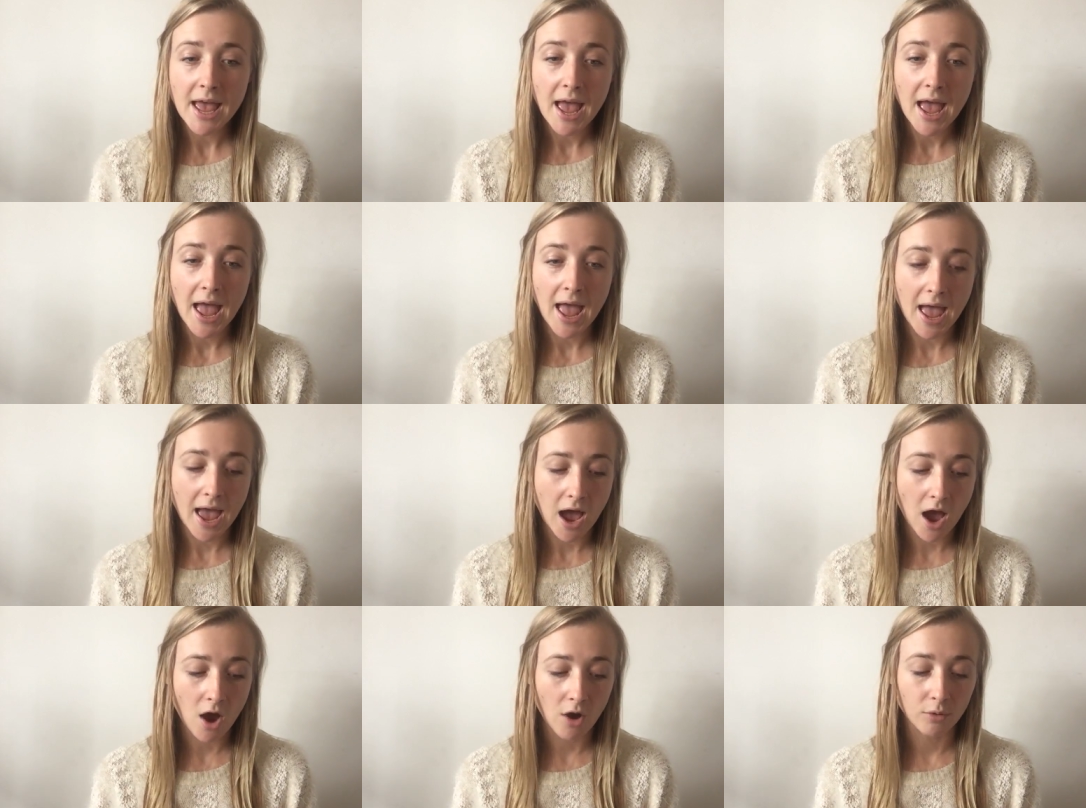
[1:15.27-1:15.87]

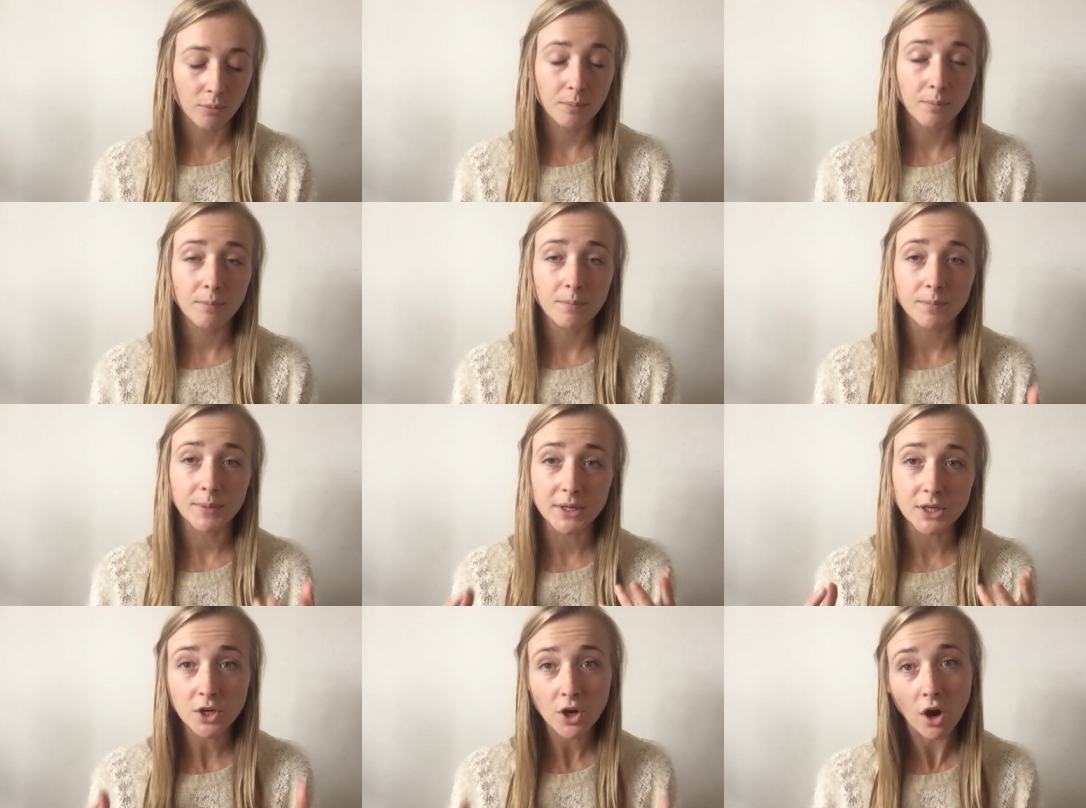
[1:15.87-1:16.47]
how
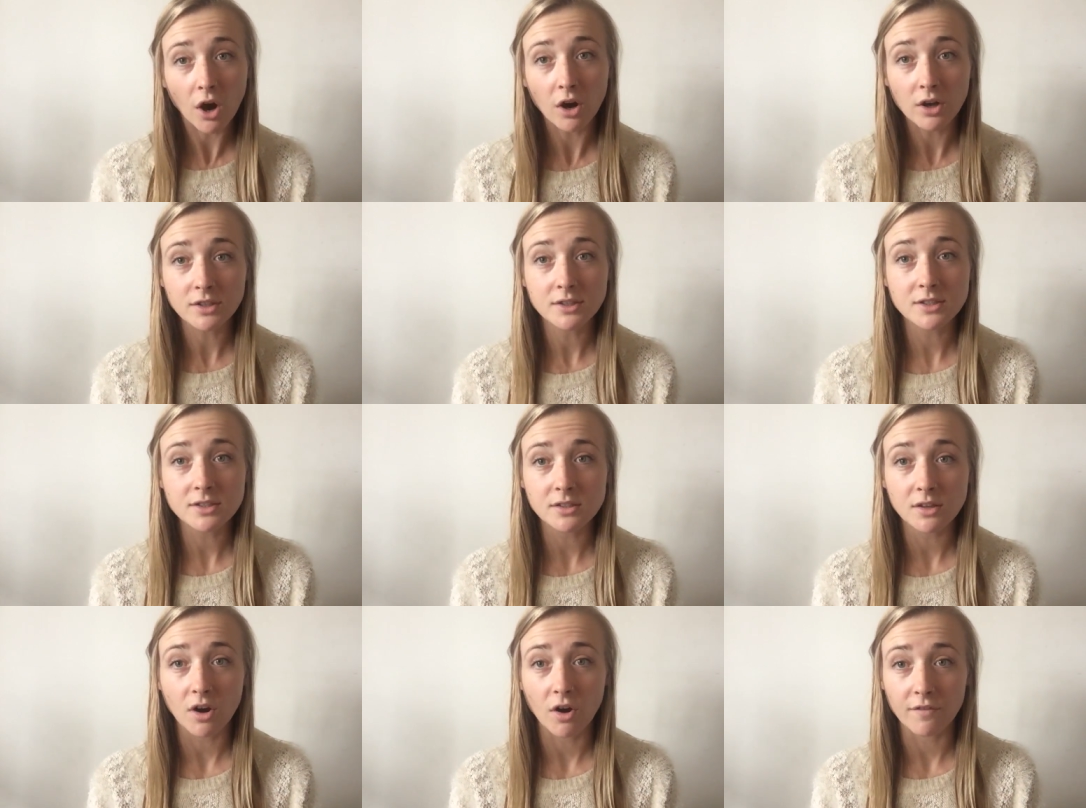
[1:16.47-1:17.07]

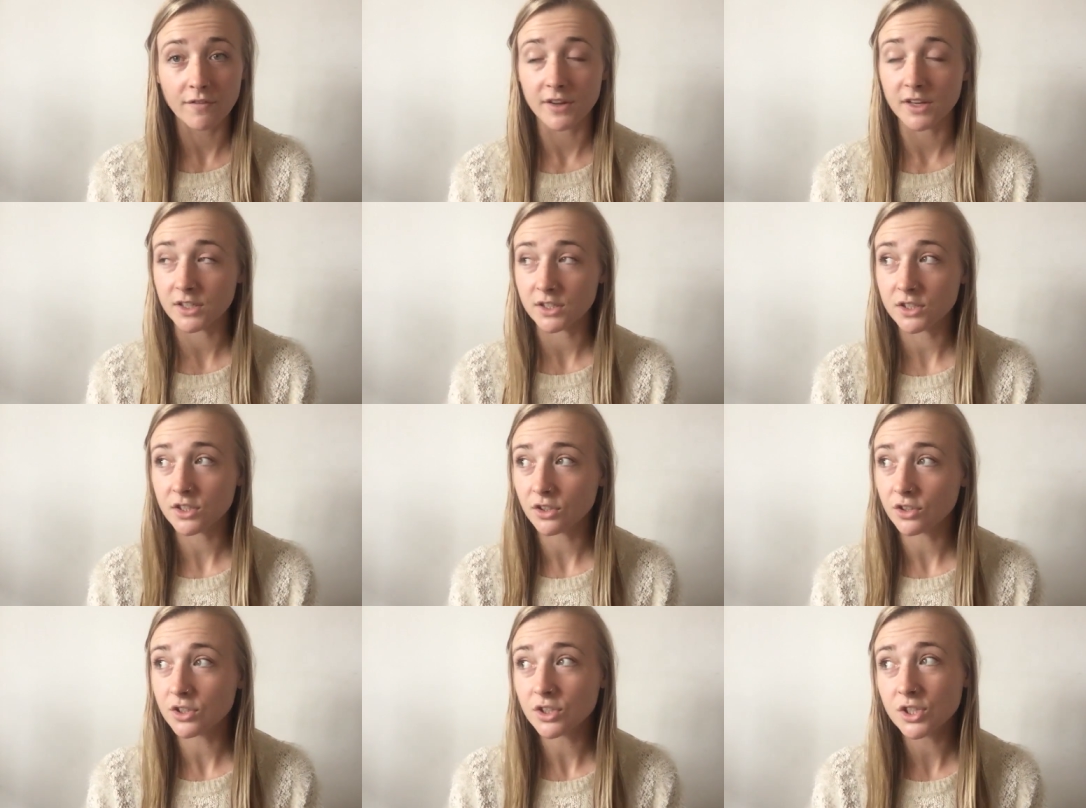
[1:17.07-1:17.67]
because of it, and
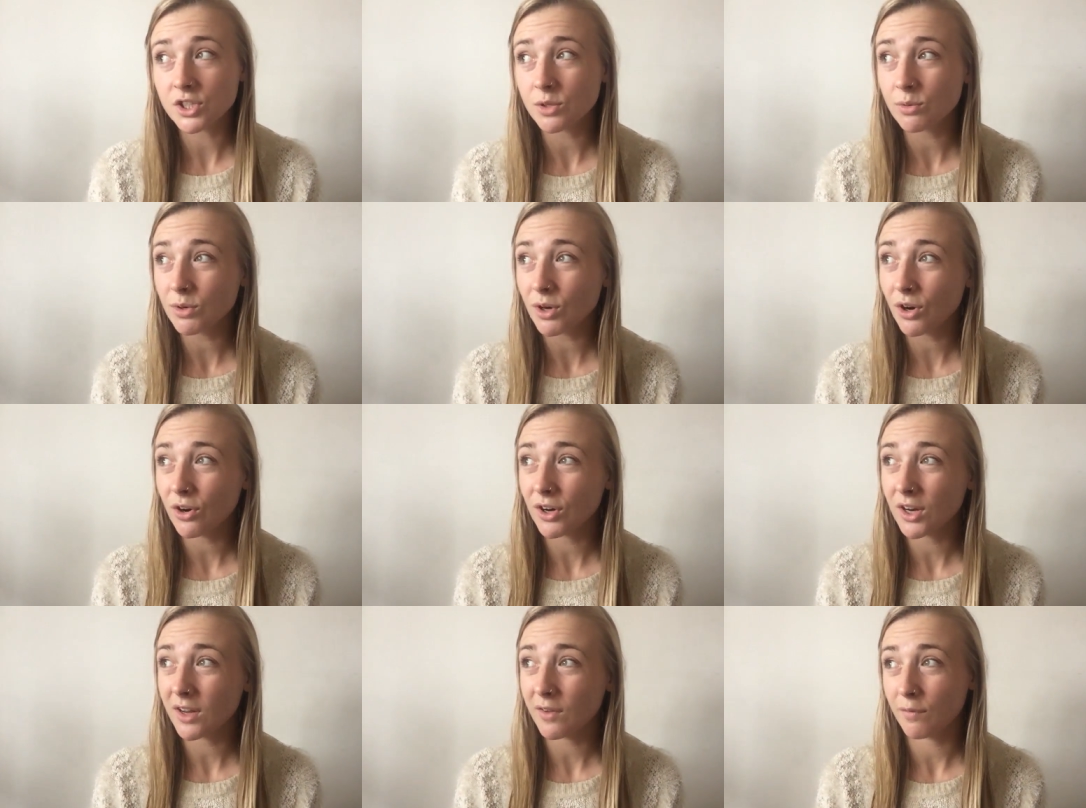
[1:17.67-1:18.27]
so she would
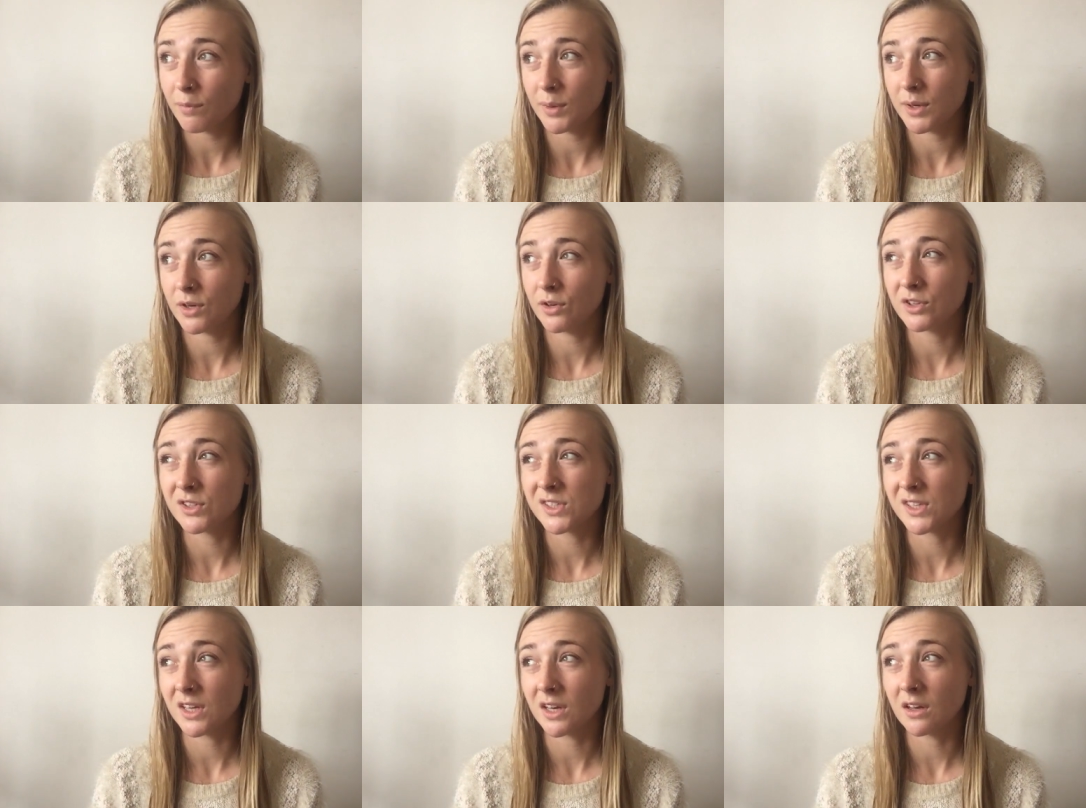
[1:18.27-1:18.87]
only have been
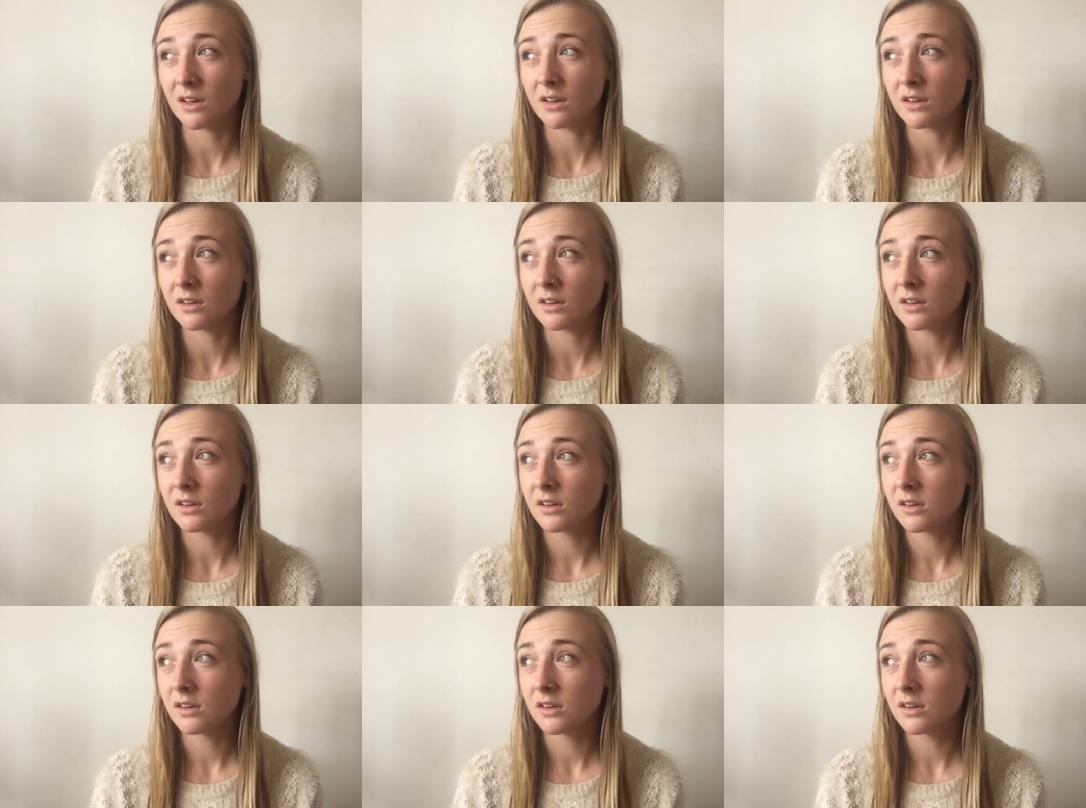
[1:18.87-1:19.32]
using it